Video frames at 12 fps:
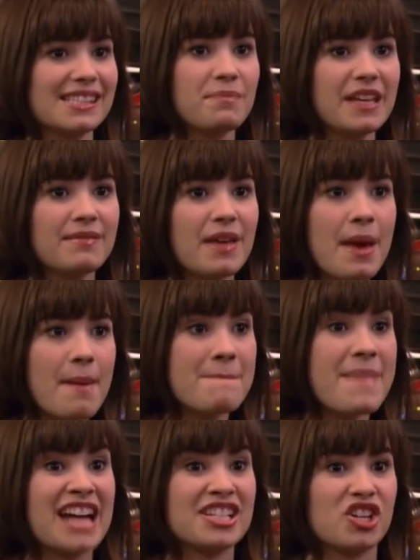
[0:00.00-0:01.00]
Something
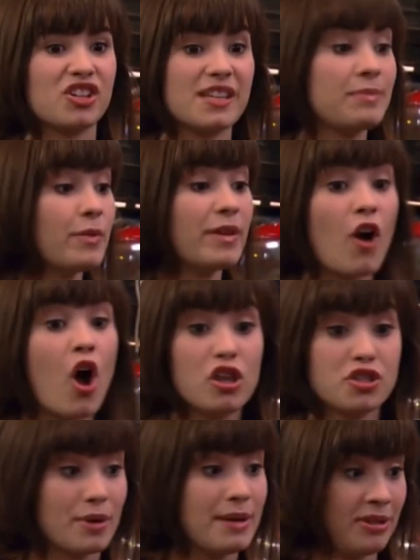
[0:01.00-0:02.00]
magical, something we've
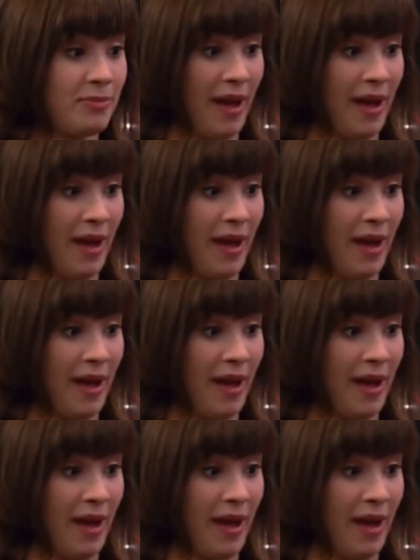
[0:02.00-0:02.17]
all dreamed